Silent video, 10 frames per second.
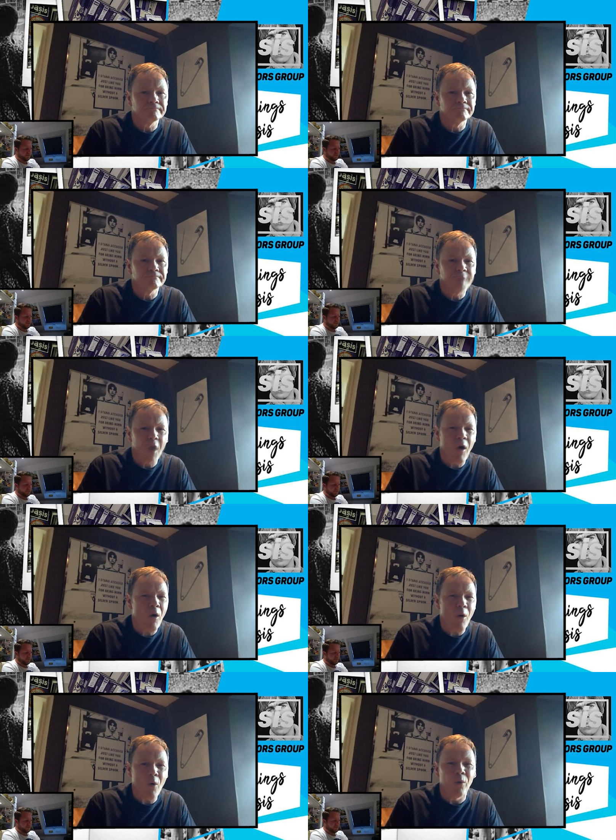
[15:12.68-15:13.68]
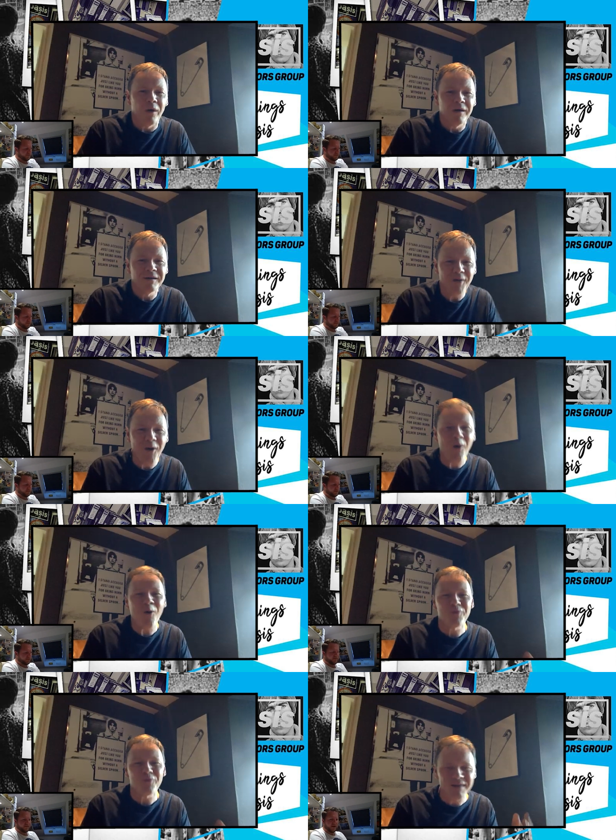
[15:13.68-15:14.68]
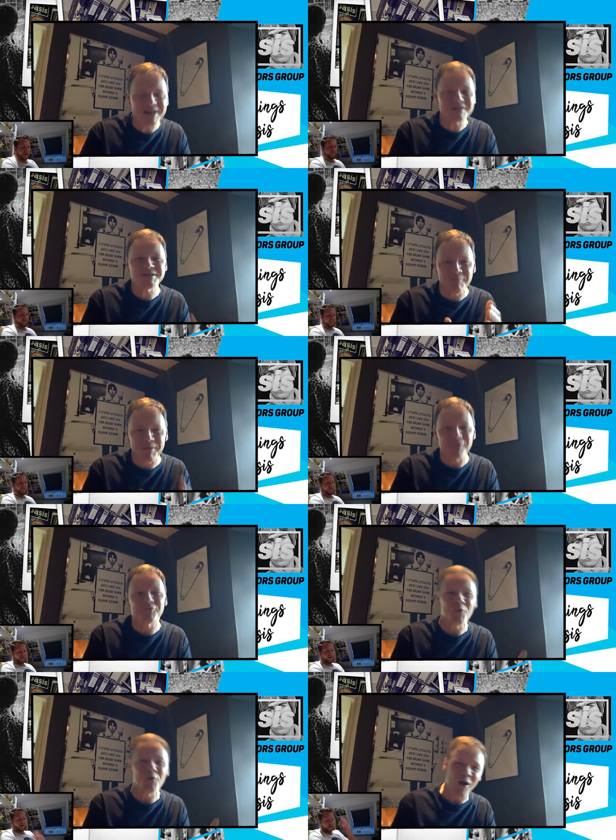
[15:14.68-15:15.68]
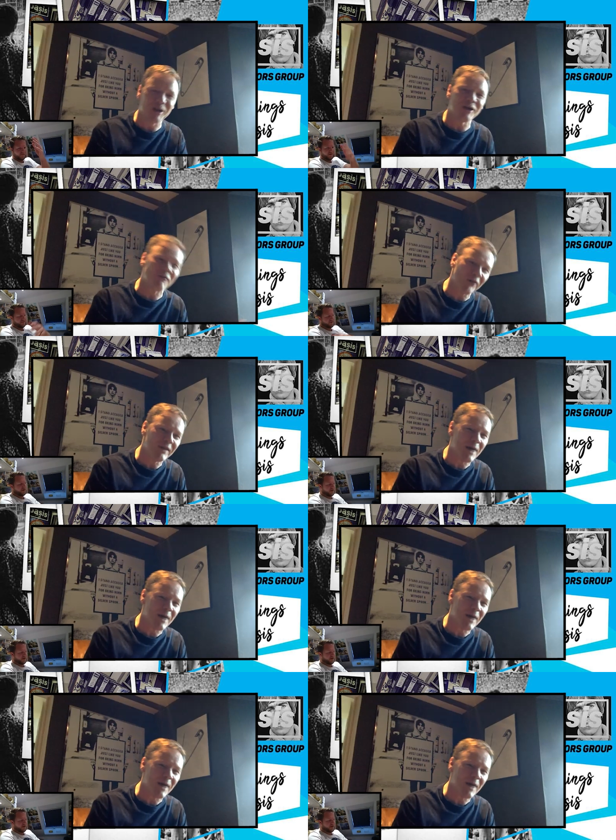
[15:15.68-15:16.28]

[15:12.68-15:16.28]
No. For reasons I've been through earlier on, that was